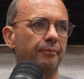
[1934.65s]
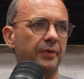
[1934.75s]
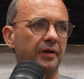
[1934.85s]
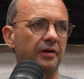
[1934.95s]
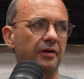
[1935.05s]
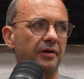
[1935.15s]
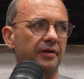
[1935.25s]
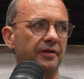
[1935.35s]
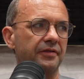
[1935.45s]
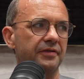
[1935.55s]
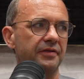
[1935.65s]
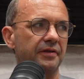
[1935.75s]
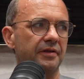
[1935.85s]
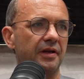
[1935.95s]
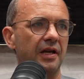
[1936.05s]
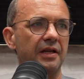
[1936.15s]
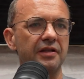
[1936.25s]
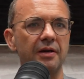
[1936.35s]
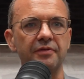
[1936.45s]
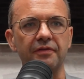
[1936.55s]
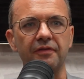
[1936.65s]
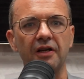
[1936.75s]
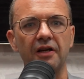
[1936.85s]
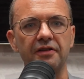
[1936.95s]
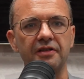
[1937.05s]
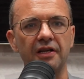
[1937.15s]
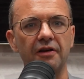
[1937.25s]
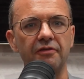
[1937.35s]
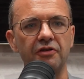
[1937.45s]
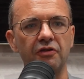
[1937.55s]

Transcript: because in terms of class load,